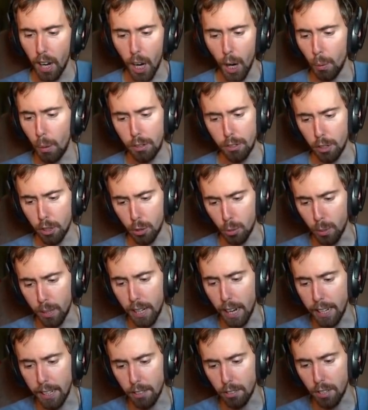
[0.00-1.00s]
It wasn't
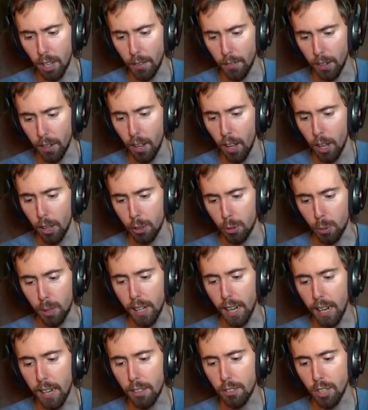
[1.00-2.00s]
397.
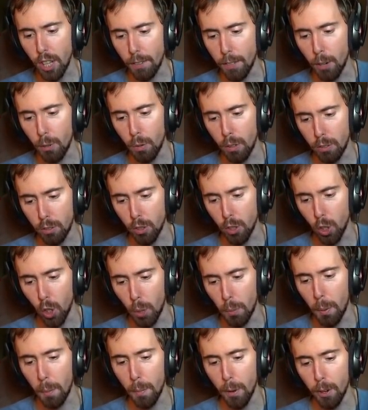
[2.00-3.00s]
397 was the
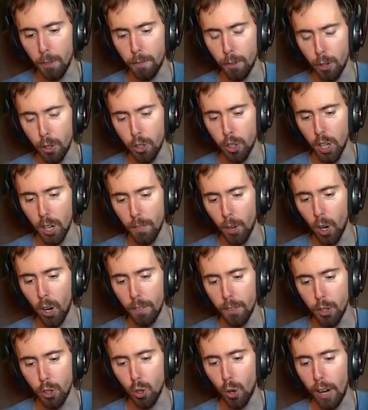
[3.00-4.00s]
normal mode version of
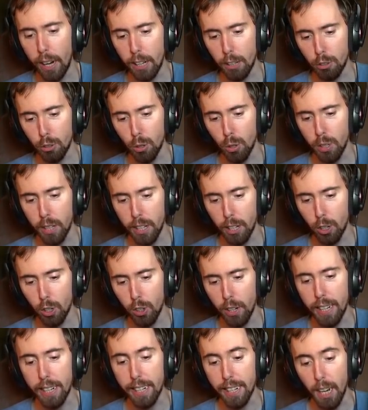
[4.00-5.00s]
all of the Dragonsoul gear
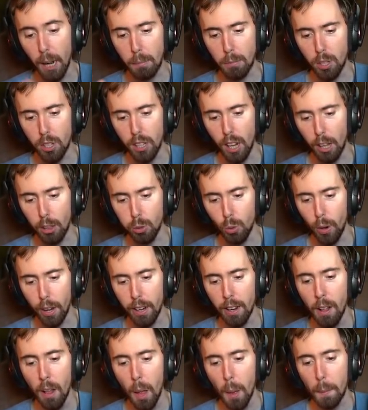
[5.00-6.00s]
leading up to
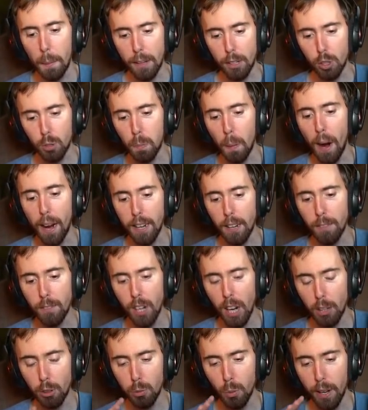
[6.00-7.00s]
Deathwing, but Spine of
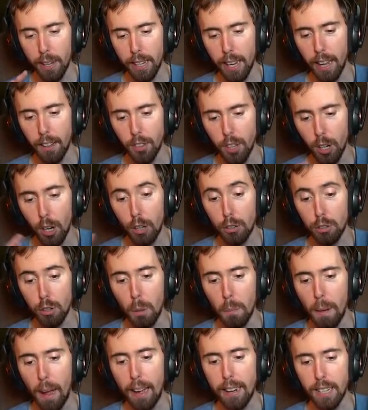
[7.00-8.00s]
Deathwing and then
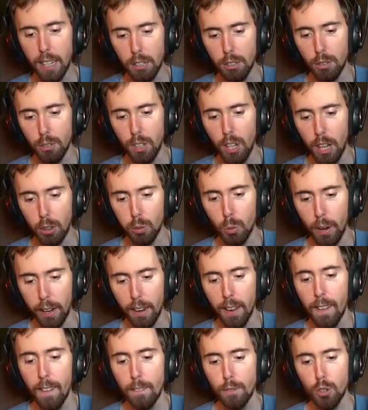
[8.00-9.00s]
also Madness of
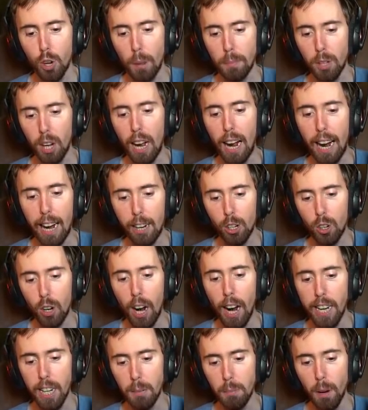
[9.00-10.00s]
Deathwing dropped a
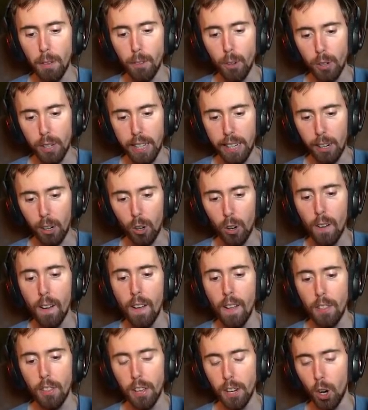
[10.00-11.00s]
higher item level gear
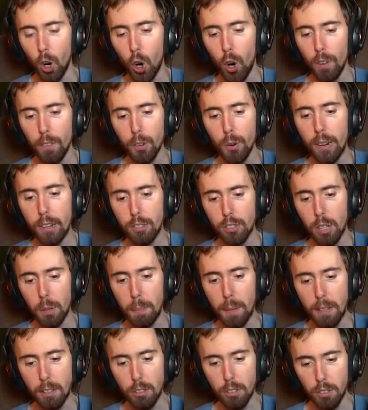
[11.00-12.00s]
than all of the rest of
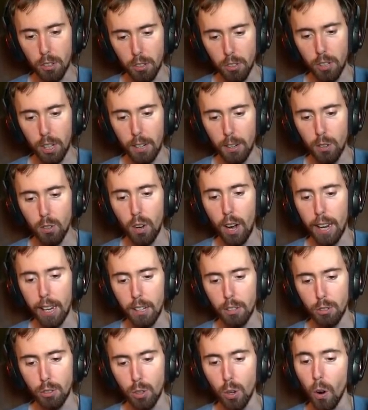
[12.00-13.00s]
the pieces inside of
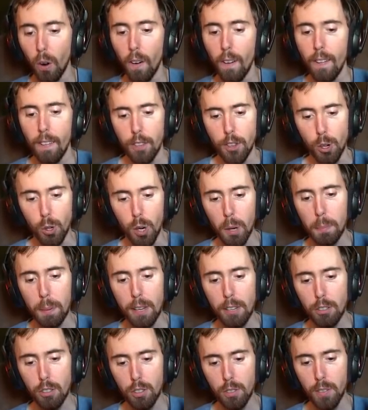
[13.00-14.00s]
Dragonsoul. The only
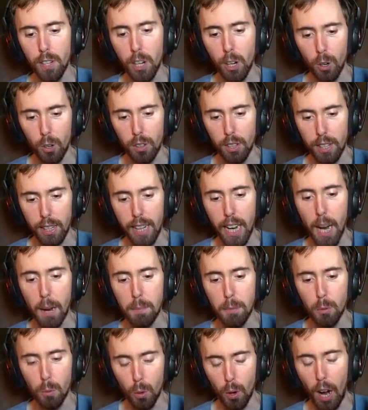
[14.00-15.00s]
pieces of gear in the
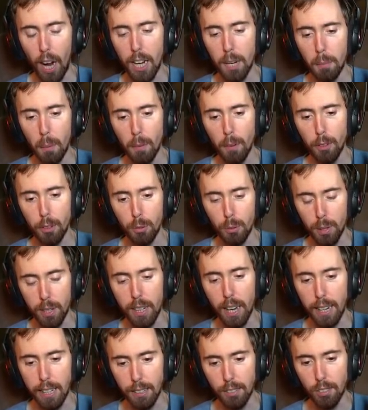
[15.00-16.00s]
game that were item level
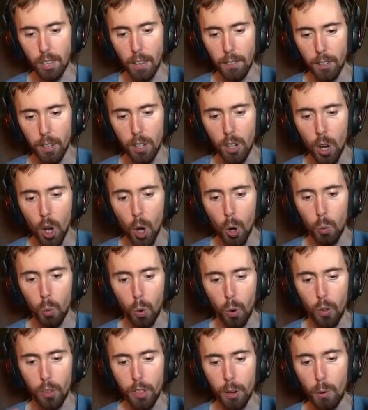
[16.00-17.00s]
397
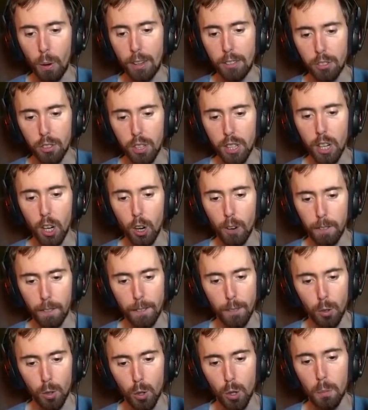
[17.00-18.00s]
were the rest of the gear
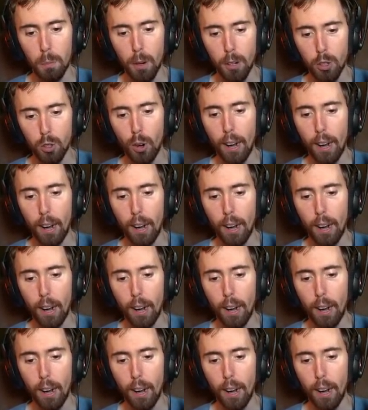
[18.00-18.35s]
from normal mode